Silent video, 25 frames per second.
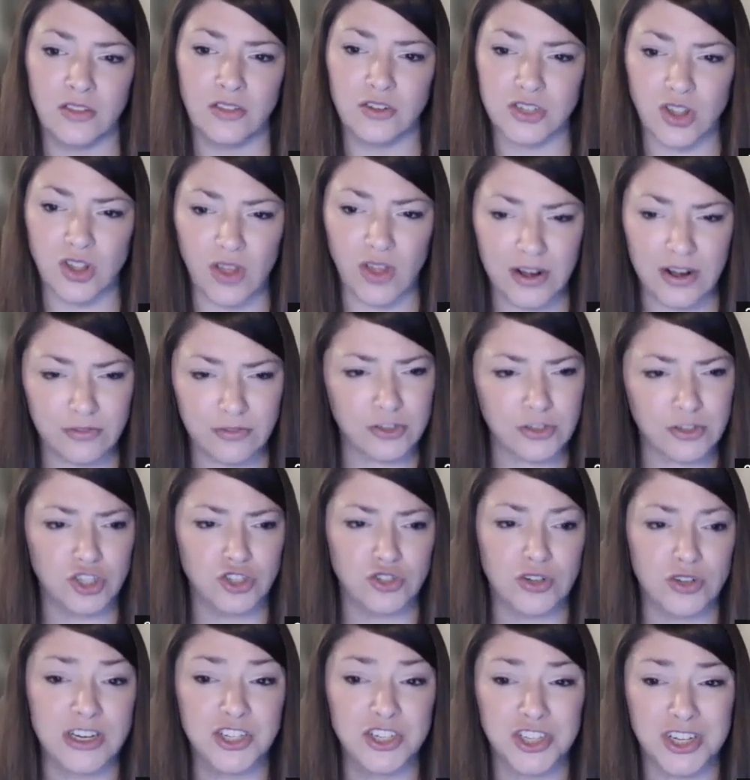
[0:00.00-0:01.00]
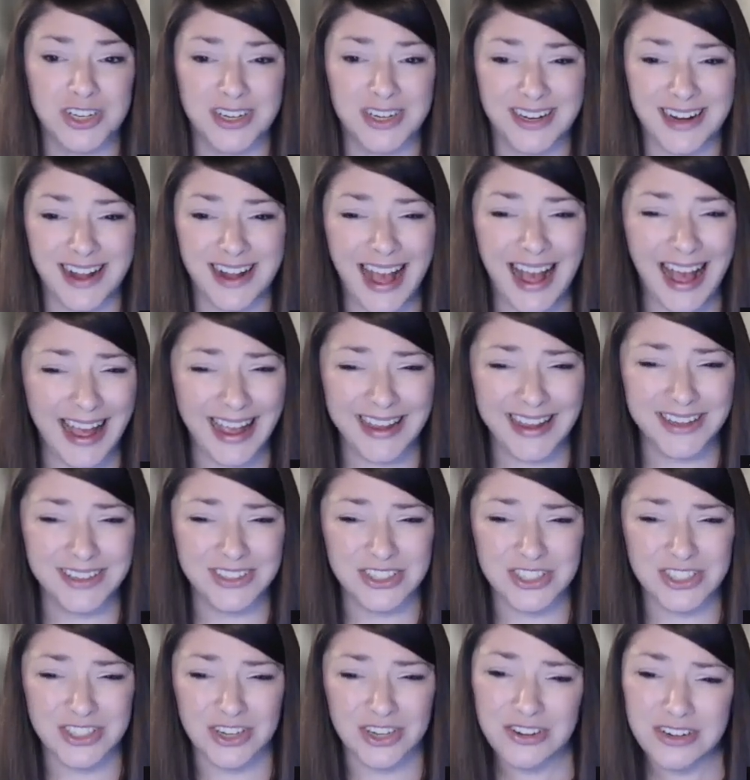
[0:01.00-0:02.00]
there's a lot of frustration, and high
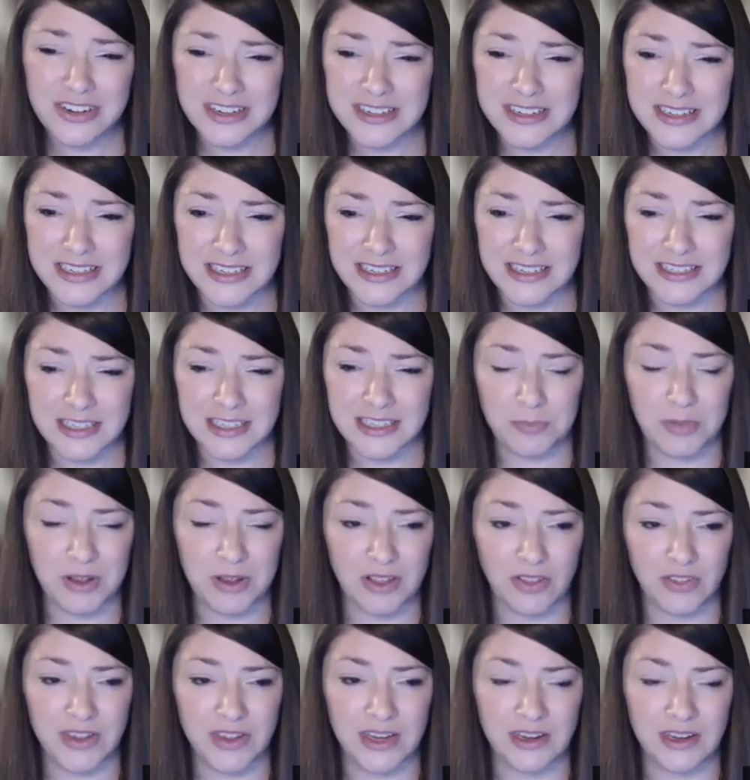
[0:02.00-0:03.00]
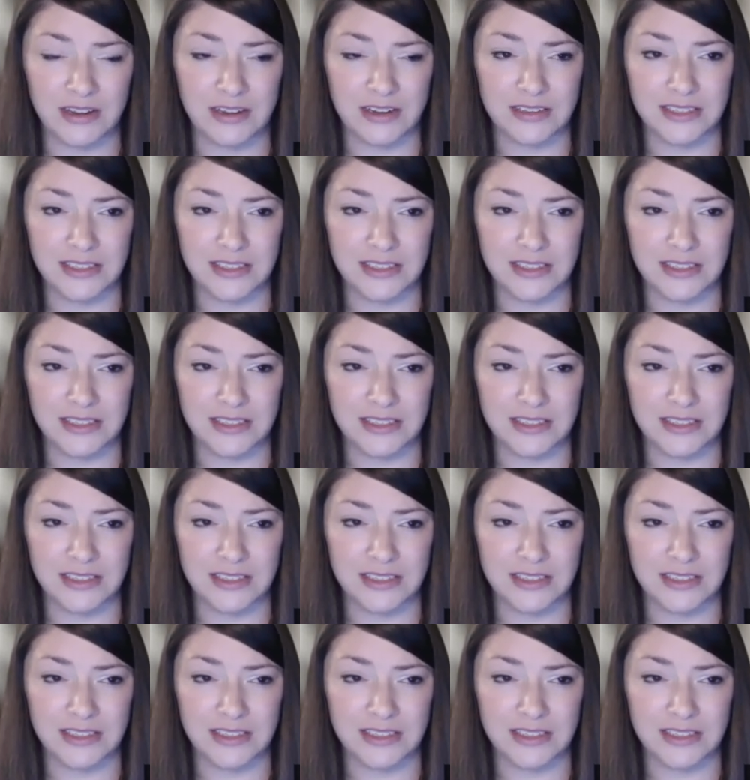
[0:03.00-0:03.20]
uncertainty typically